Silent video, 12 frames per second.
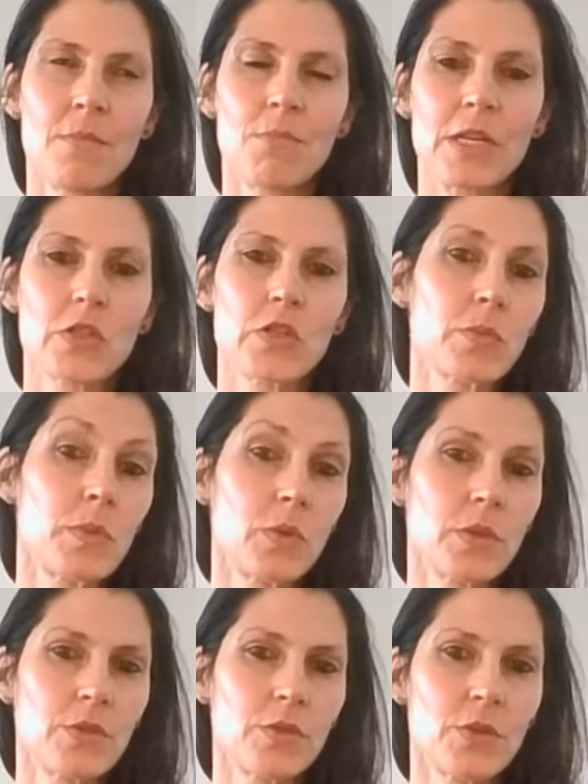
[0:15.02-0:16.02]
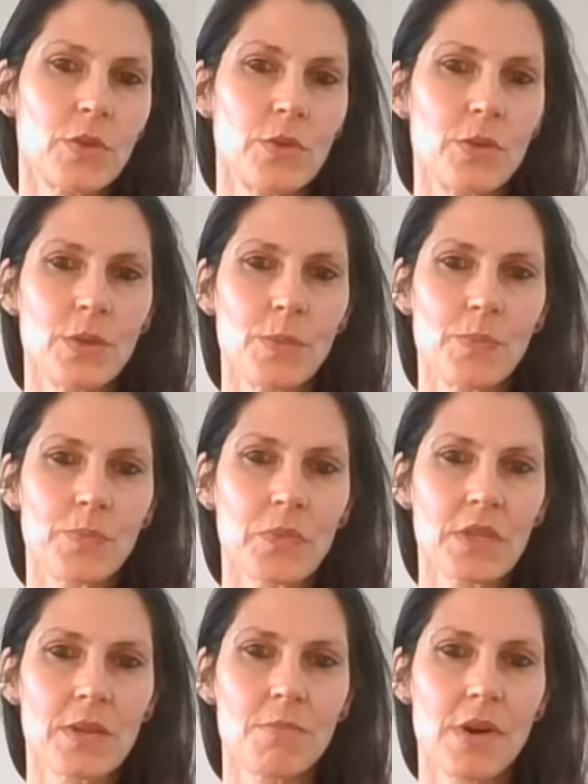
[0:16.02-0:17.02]
much spoken to
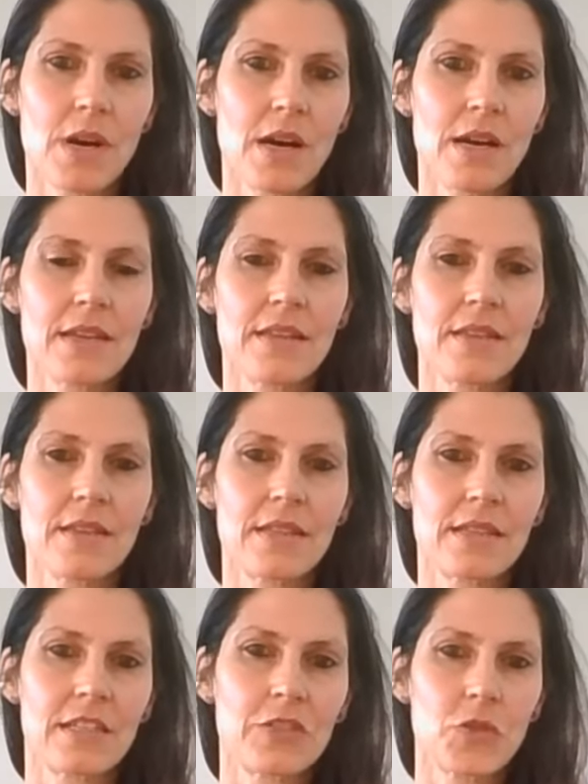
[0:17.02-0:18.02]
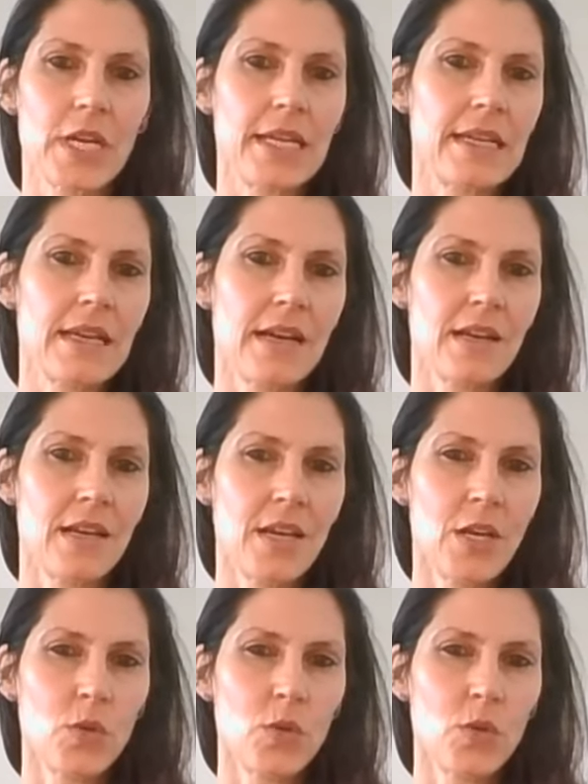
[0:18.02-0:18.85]
by the little trailer,